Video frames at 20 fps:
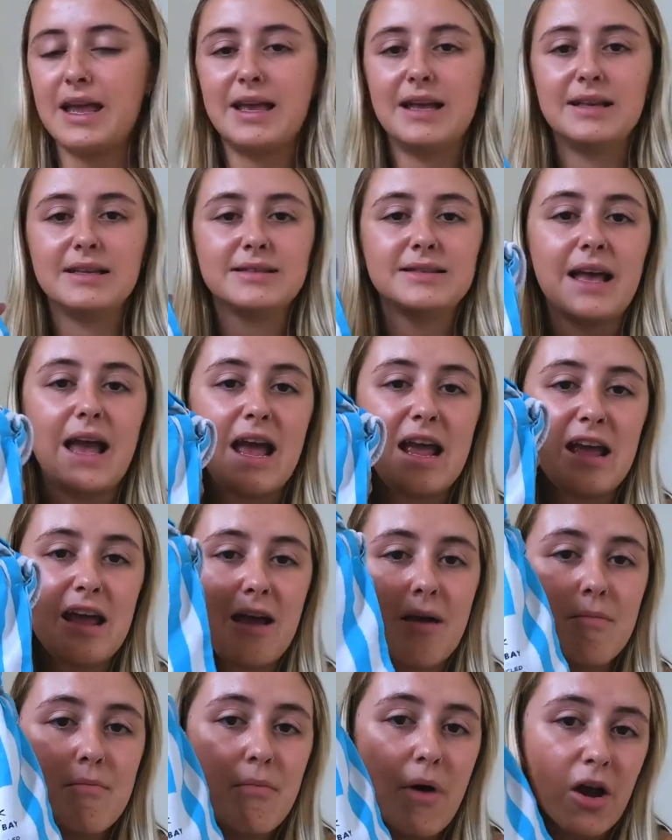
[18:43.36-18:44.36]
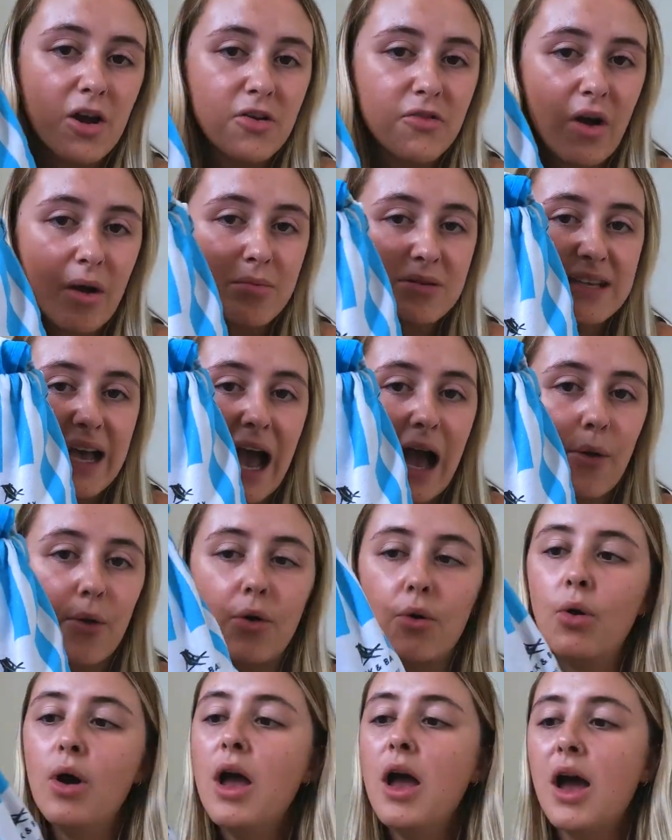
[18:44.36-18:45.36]
is a microfiber
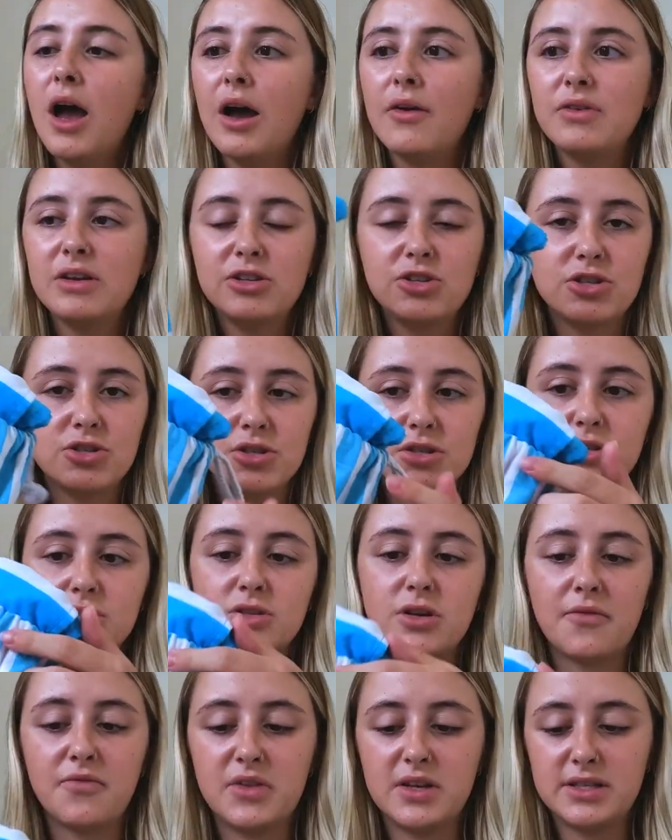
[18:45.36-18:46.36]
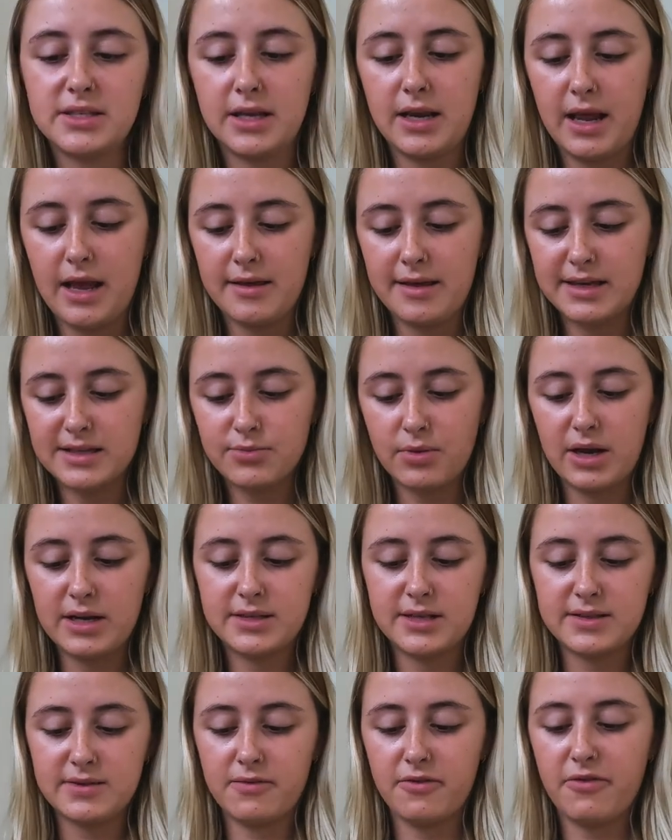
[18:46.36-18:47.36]
towel. I've literally just shoved this in here, that's why
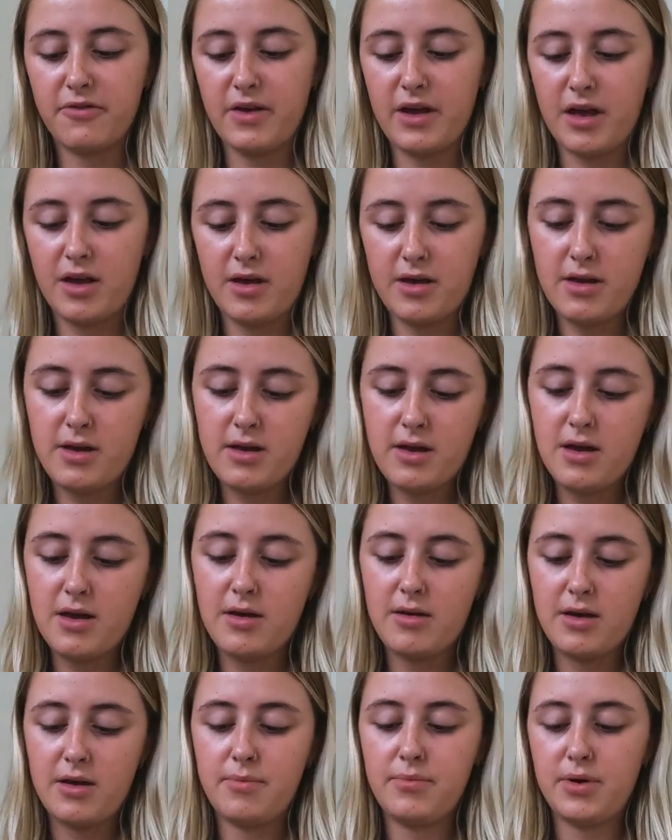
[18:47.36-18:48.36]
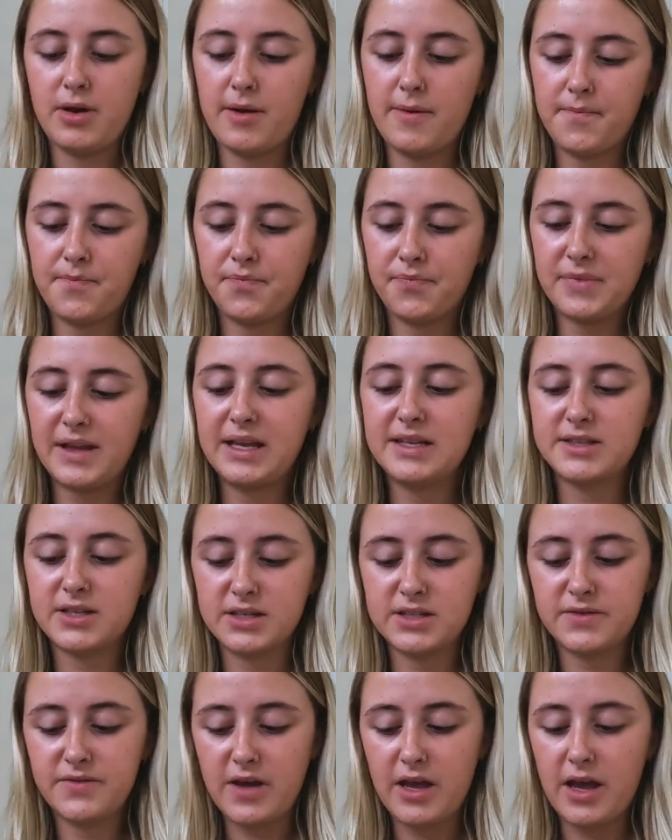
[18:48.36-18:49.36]
it doesn't fit, but it
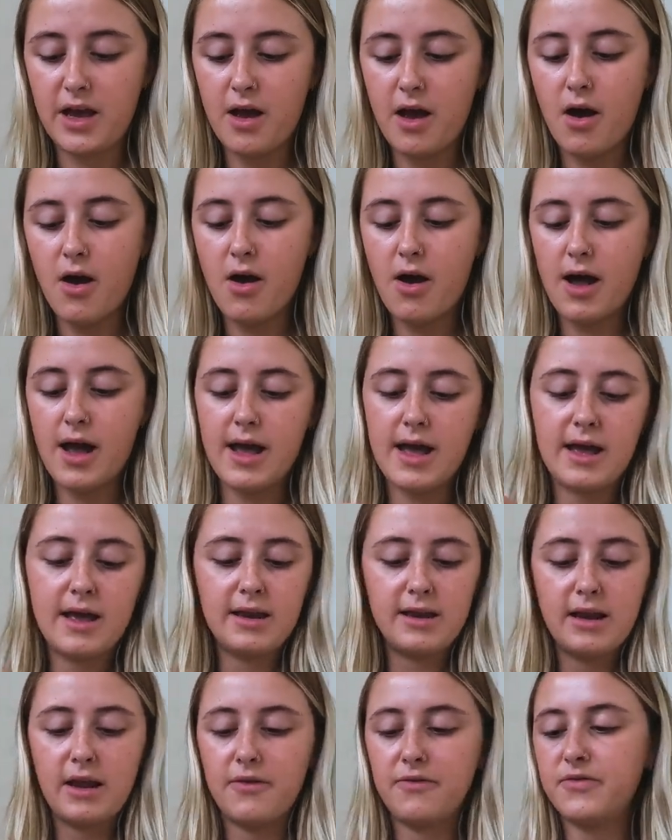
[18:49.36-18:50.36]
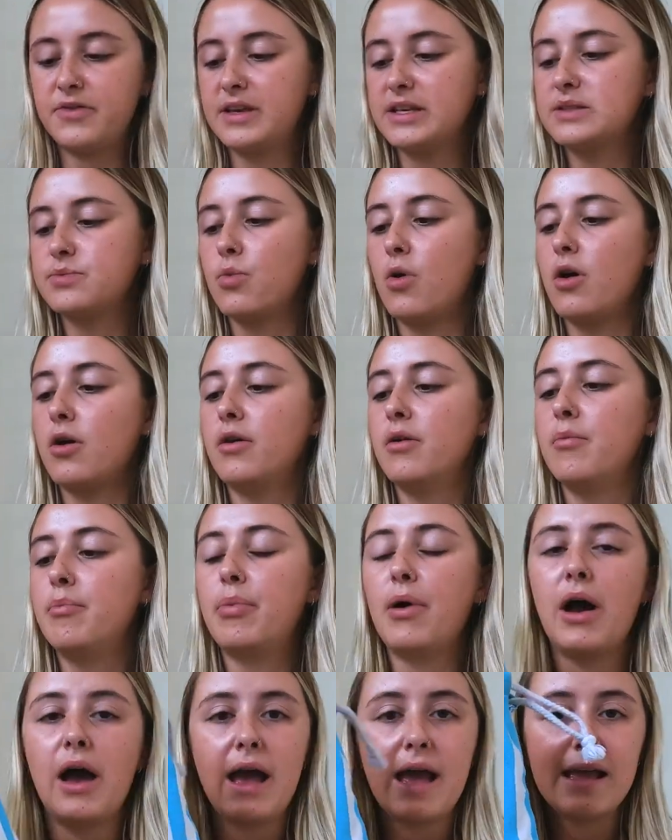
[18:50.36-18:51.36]
does fit. I love this one
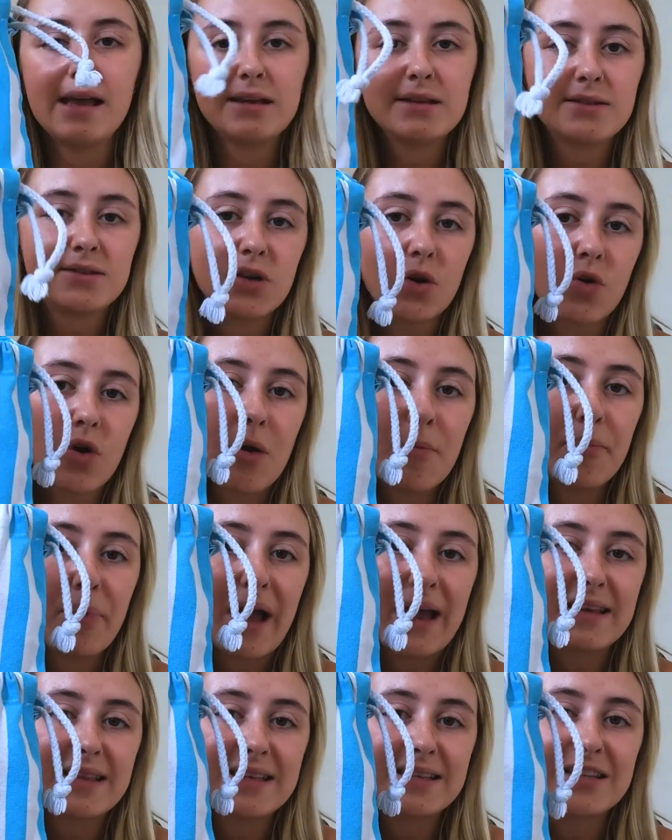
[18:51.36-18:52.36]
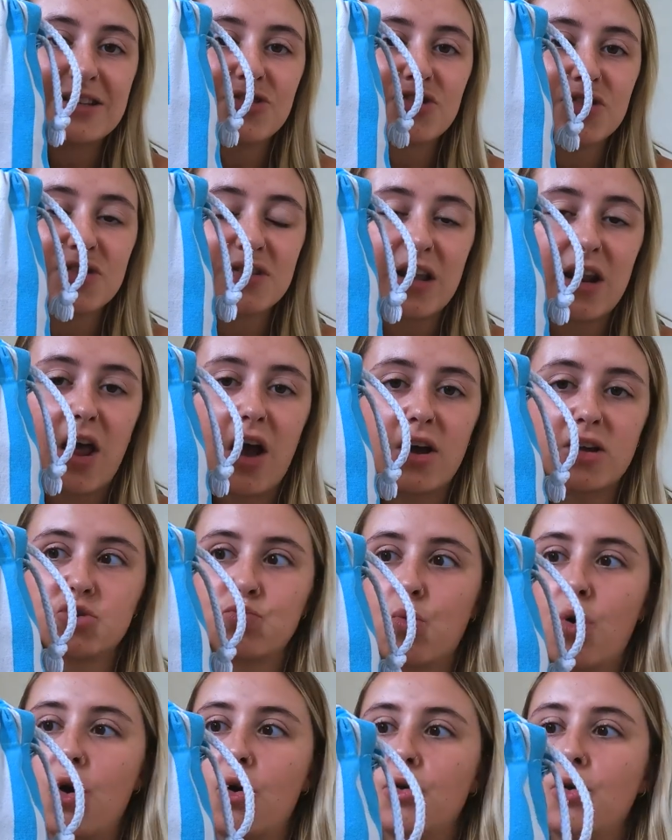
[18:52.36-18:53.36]
by Dock and Bay. This is just a large
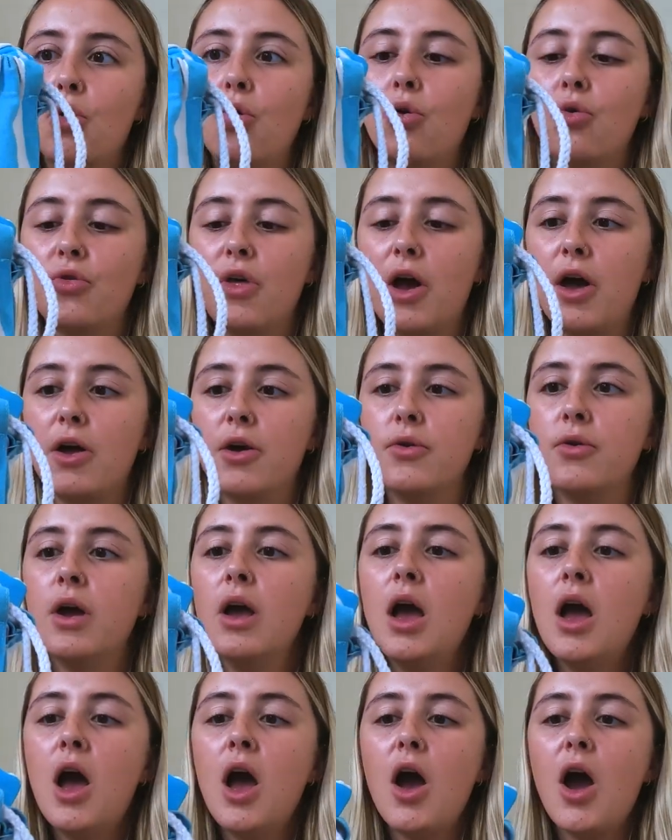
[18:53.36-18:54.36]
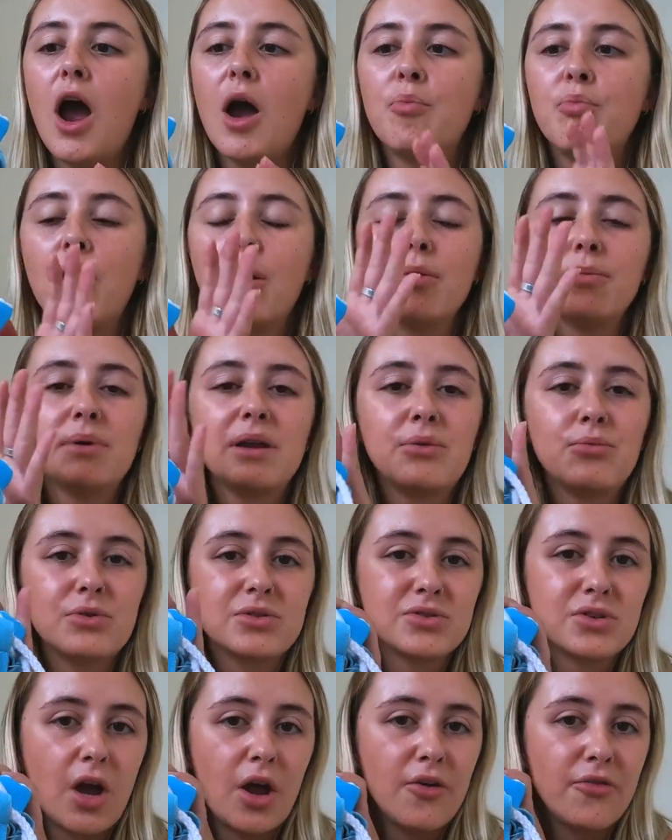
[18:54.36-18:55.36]
one, although I probably
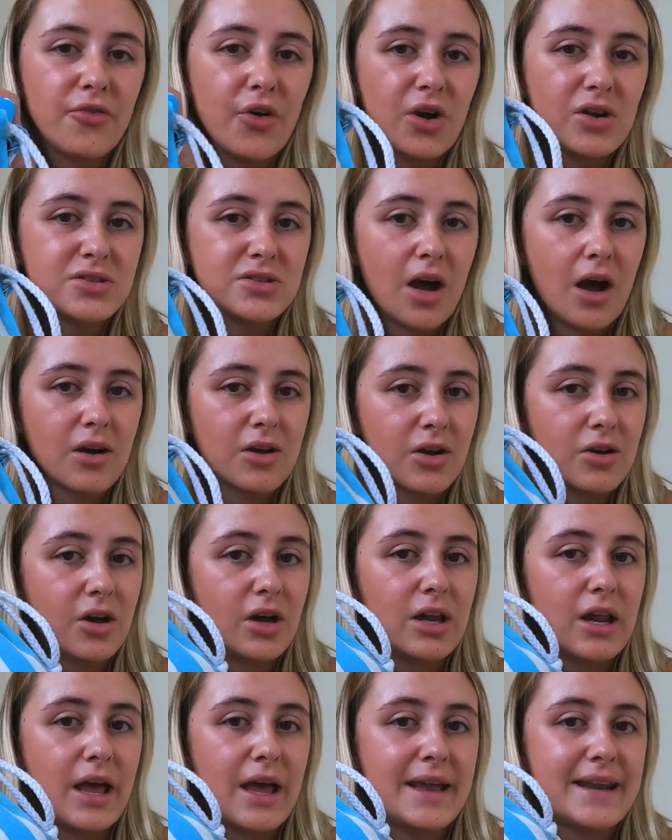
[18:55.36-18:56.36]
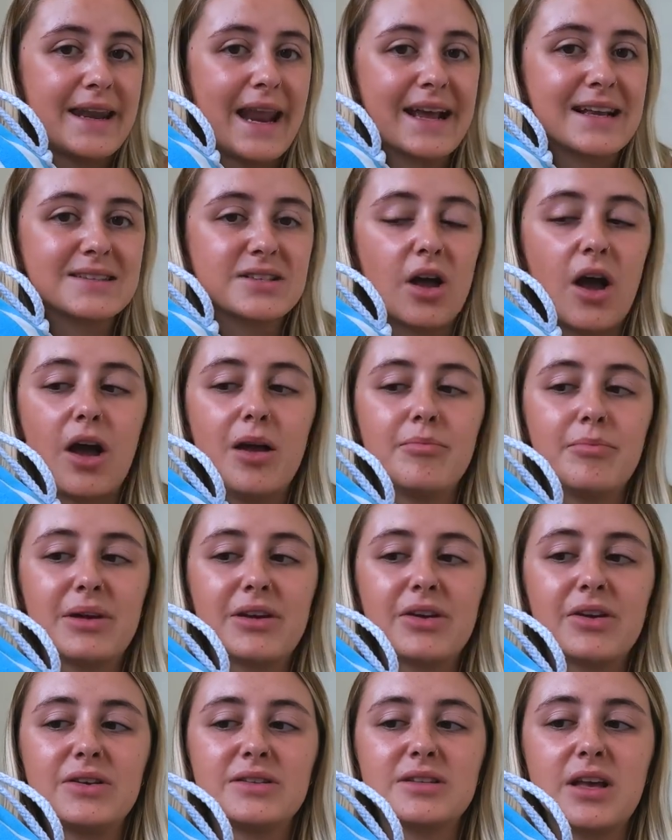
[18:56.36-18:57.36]
would go for a darker colour next time,
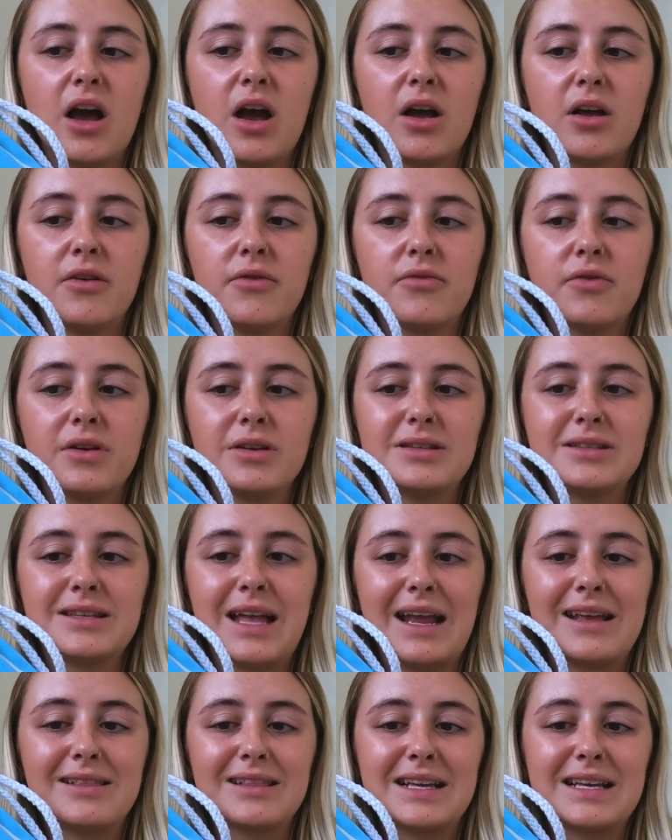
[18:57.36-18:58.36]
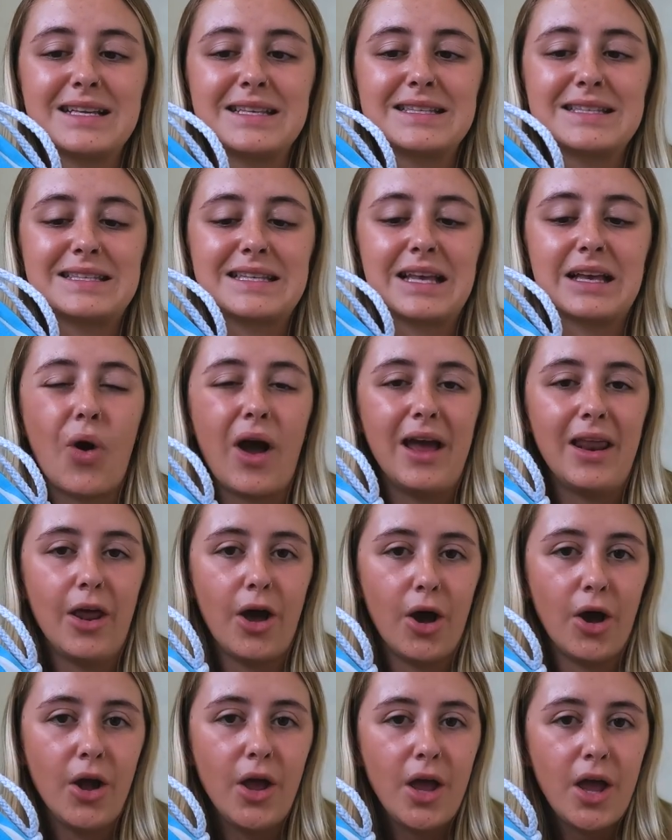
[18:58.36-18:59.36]
because I've stained this quite a
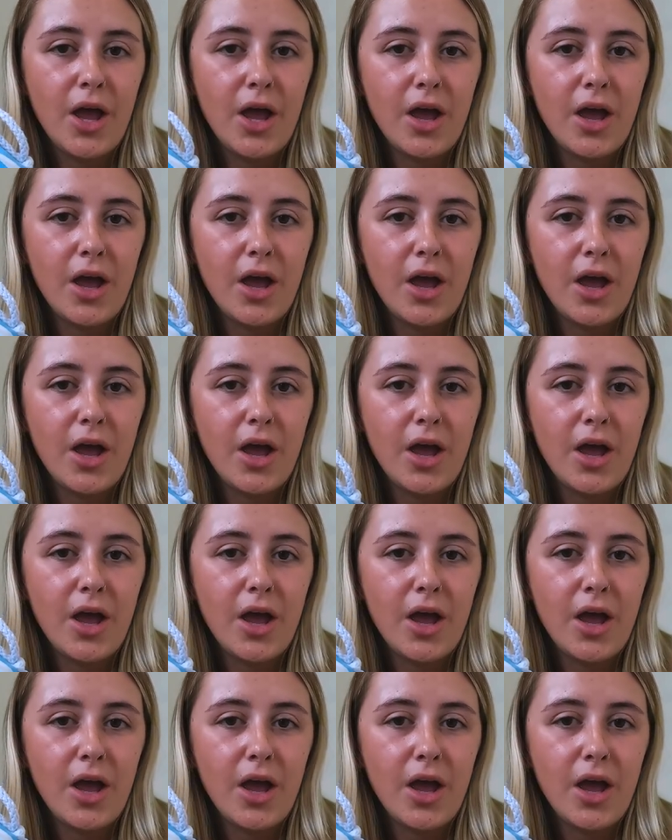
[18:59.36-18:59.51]
lot.